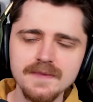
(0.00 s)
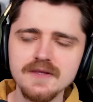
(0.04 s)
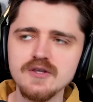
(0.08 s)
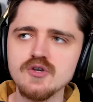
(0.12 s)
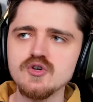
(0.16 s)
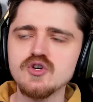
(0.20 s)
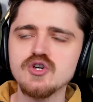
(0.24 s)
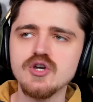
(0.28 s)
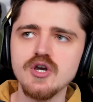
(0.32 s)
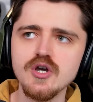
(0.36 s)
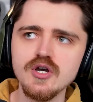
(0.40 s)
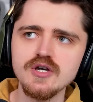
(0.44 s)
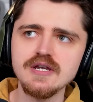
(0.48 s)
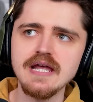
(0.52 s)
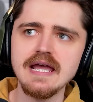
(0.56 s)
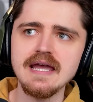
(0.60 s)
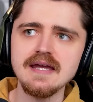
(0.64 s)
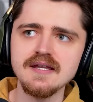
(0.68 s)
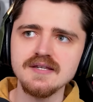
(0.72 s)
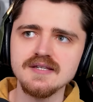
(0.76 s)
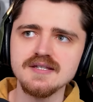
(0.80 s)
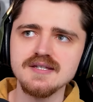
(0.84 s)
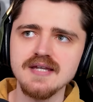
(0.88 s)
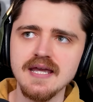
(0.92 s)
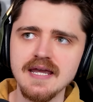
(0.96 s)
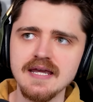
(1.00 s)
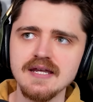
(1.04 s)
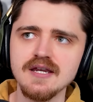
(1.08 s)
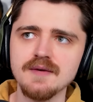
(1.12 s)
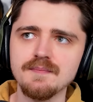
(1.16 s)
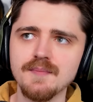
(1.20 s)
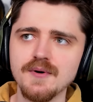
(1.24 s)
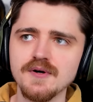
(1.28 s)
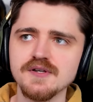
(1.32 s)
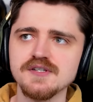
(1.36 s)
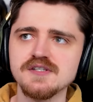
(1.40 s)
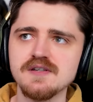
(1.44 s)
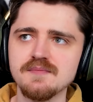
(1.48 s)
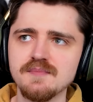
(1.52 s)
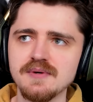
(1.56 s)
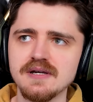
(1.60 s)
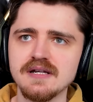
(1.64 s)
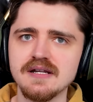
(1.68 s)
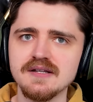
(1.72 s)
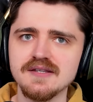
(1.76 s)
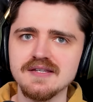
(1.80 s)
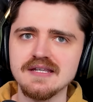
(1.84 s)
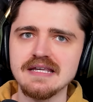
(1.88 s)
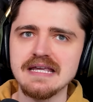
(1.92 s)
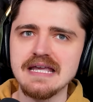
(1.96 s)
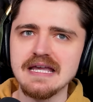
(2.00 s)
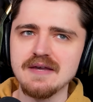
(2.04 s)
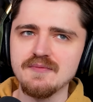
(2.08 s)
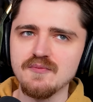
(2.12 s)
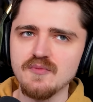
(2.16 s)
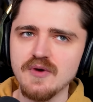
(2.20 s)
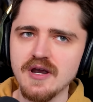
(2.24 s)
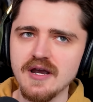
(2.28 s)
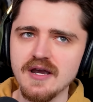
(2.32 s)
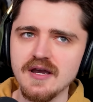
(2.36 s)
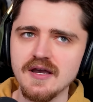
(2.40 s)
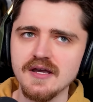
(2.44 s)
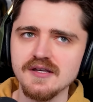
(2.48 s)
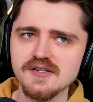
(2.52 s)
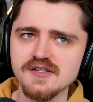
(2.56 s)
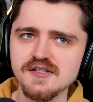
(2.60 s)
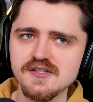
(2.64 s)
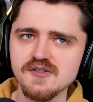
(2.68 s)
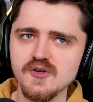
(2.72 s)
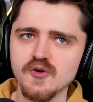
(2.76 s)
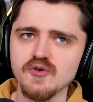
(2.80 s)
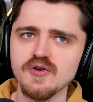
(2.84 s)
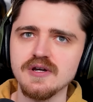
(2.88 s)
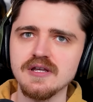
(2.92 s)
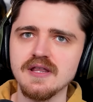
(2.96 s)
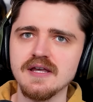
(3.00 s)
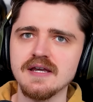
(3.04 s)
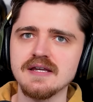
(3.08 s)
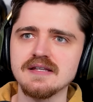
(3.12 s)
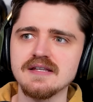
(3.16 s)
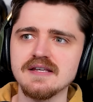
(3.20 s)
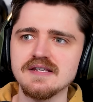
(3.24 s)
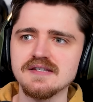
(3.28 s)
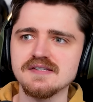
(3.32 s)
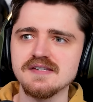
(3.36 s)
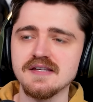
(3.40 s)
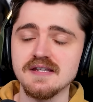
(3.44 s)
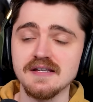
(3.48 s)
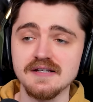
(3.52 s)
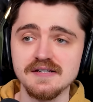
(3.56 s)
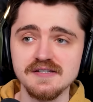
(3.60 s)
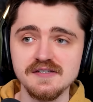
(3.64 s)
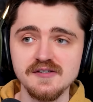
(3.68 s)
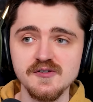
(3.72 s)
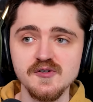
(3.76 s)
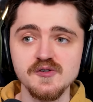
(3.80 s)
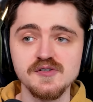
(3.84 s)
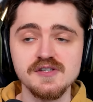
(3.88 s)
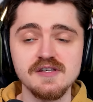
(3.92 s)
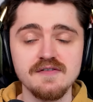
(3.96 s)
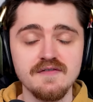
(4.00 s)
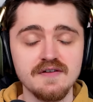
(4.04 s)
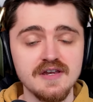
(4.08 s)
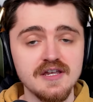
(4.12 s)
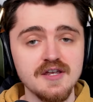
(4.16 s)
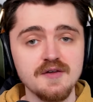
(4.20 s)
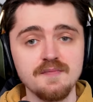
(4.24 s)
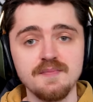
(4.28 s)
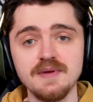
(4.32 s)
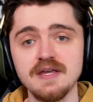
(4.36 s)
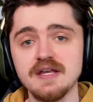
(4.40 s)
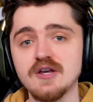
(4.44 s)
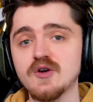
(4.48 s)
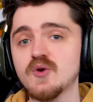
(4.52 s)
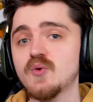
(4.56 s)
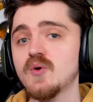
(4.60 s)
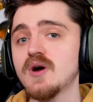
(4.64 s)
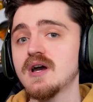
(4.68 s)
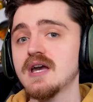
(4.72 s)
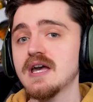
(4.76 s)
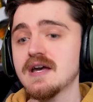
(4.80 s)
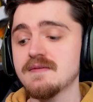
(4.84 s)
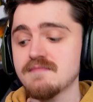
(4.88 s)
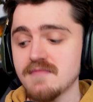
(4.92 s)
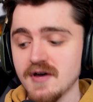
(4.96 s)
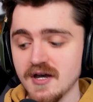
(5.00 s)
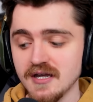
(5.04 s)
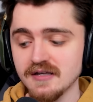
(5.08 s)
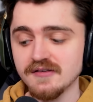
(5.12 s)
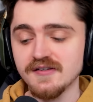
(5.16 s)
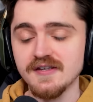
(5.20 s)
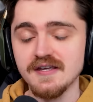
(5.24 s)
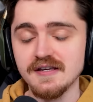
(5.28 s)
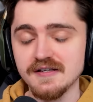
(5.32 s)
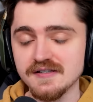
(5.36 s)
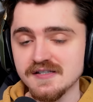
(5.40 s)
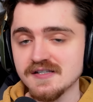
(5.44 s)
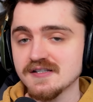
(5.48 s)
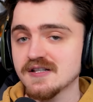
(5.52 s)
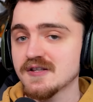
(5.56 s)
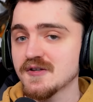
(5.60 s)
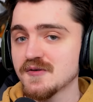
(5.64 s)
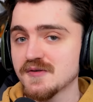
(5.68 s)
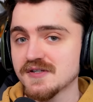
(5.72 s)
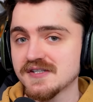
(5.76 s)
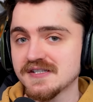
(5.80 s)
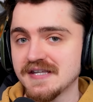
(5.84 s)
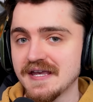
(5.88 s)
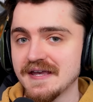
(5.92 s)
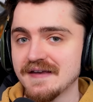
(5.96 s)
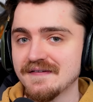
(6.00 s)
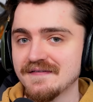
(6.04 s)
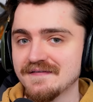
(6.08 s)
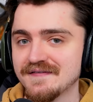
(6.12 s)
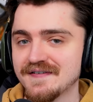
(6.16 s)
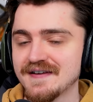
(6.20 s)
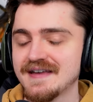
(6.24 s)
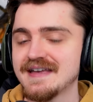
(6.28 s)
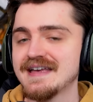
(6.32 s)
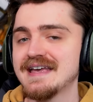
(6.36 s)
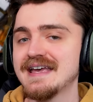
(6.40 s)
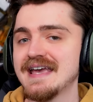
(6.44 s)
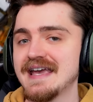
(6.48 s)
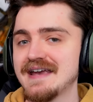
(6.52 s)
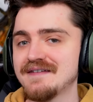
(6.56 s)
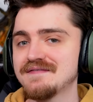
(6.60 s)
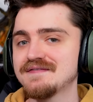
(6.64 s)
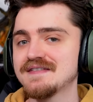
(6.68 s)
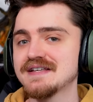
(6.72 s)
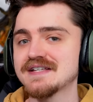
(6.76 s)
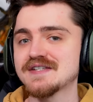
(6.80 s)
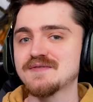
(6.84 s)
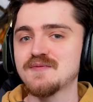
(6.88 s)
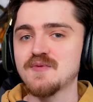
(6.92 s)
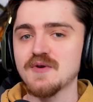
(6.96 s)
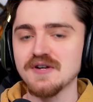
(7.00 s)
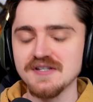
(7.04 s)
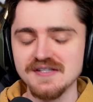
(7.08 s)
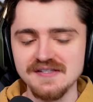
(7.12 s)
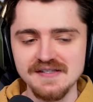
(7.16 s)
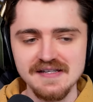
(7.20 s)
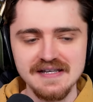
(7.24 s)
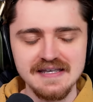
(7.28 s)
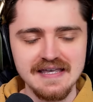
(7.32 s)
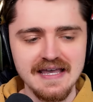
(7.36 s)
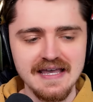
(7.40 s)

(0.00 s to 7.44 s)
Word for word: you could entertain a possibility in where a story like this, an exclusive, and it'd be quite a mighty exclusive if this was the